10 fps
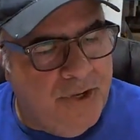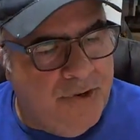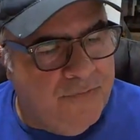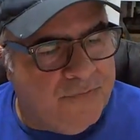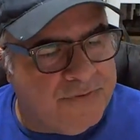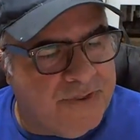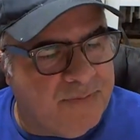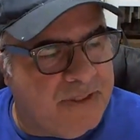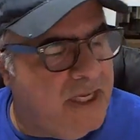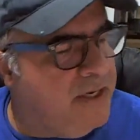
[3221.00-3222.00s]

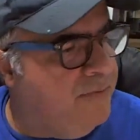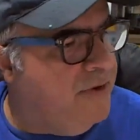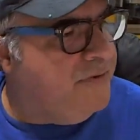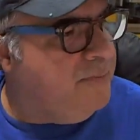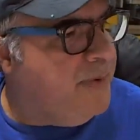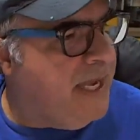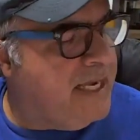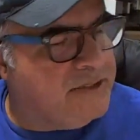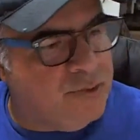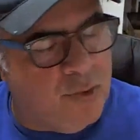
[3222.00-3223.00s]
roughing
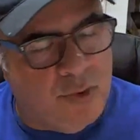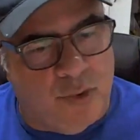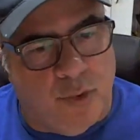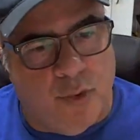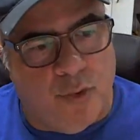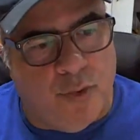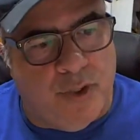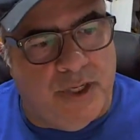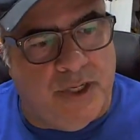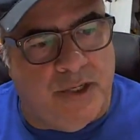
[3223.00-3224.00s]
pass or
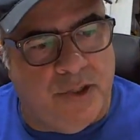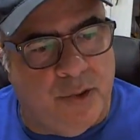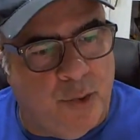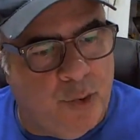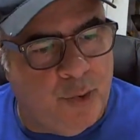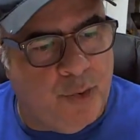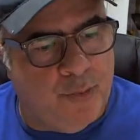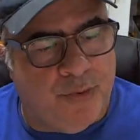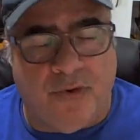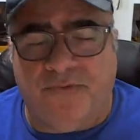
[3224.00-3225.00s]

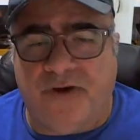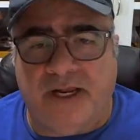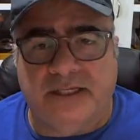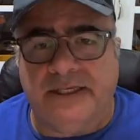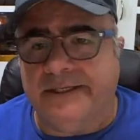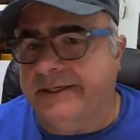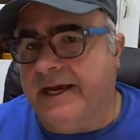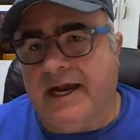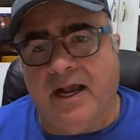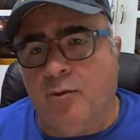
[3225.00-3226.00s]
profiling,
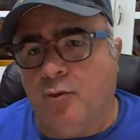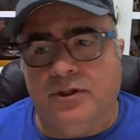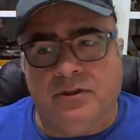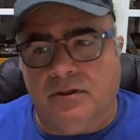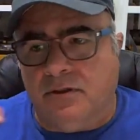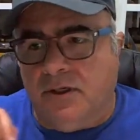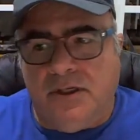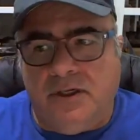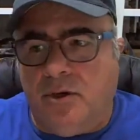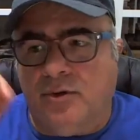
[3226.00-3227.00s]
I will
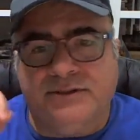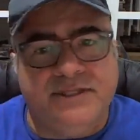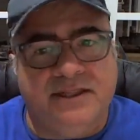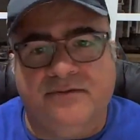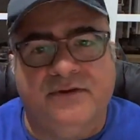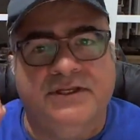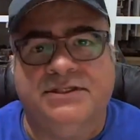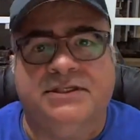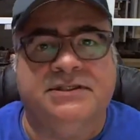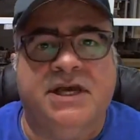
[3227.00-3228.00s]
go 1/10 of an inch
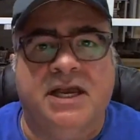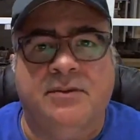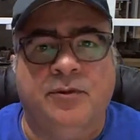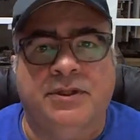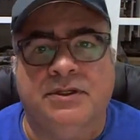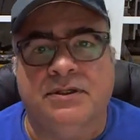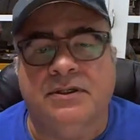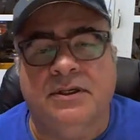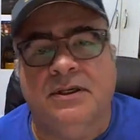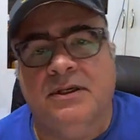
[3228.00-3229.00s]
at a time with a
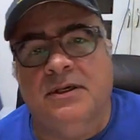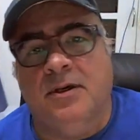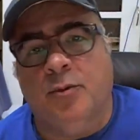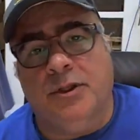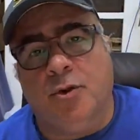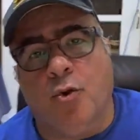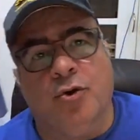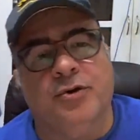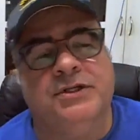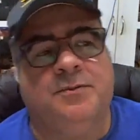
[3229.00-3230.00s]

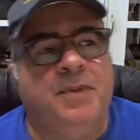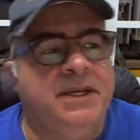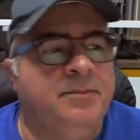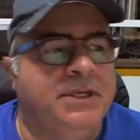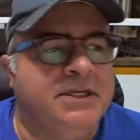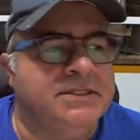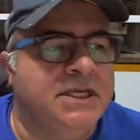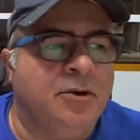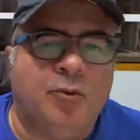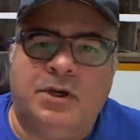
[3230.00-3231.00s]
1/4 inch bit because
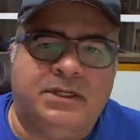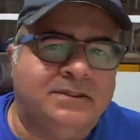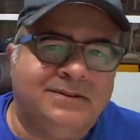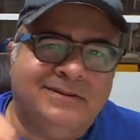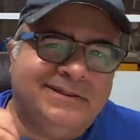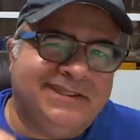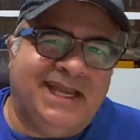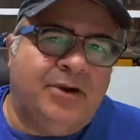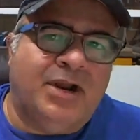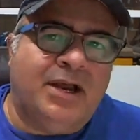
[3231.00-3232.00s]
I don't want to
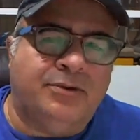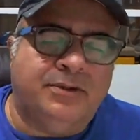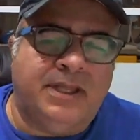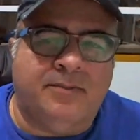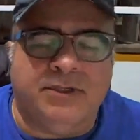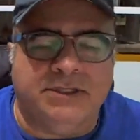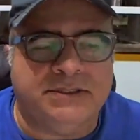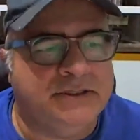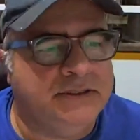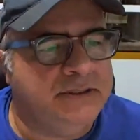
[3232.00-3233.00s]
tear out that
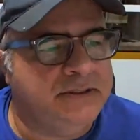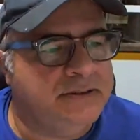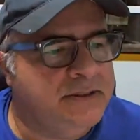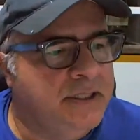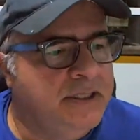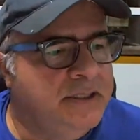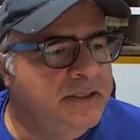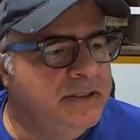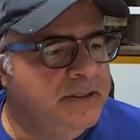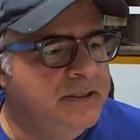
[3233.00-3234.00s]
much. It's
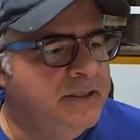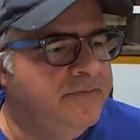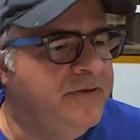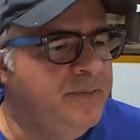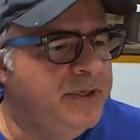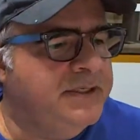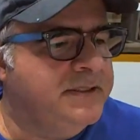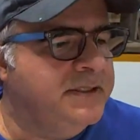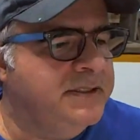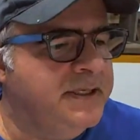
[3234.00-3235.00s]
a V bit
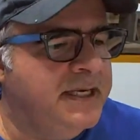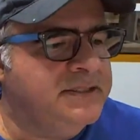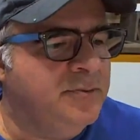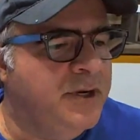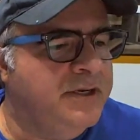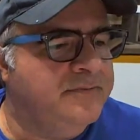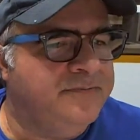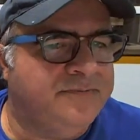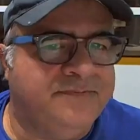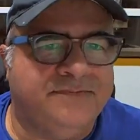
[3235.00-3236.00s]
has a way
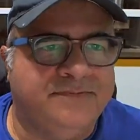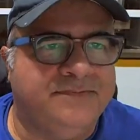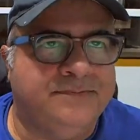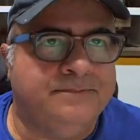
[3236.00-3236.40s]
of